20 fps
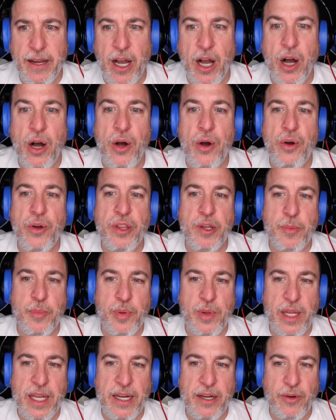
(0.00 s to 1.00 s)
Oh, the
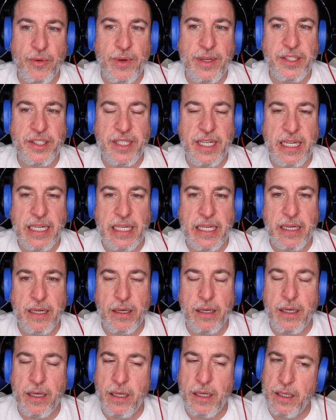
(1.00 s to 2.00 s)
plane originated here.
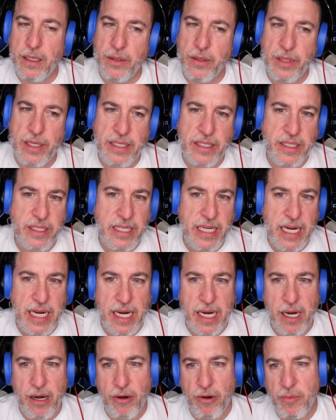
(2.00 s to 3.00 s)
Oh, that's
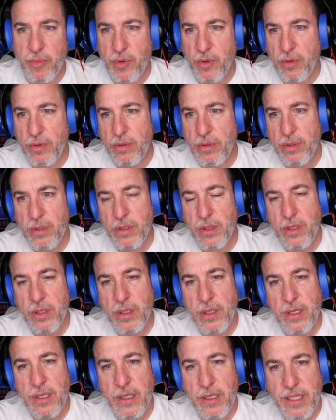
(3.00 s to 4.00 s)
terrible.
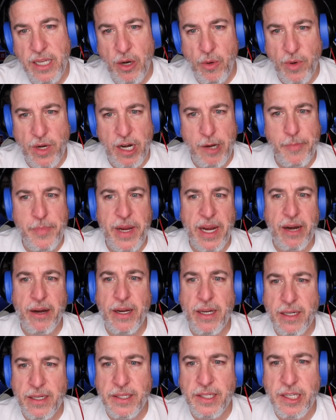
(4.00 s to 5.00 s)
Yo, what up, Perry?
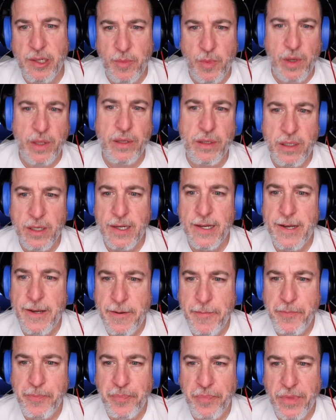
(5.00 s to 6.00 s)
Good to see you, brother.
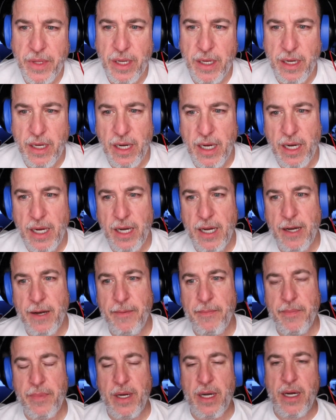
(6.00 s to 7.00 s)

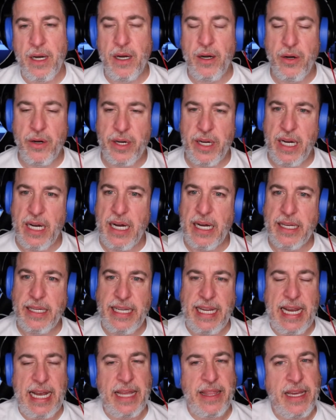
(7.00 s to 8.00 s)
Oh God,
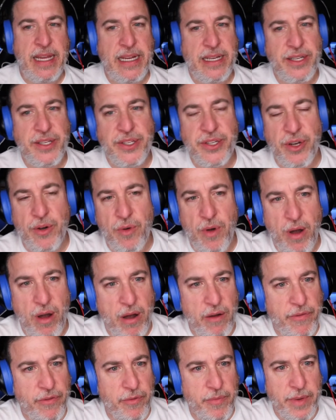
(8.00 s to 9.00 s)
yeah, that's so
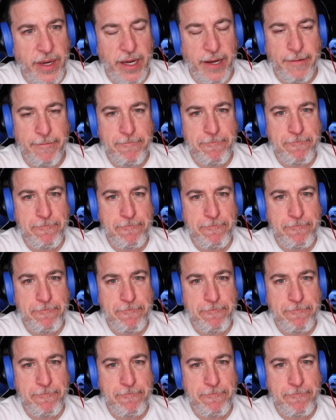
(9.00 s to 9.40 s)
awful, man.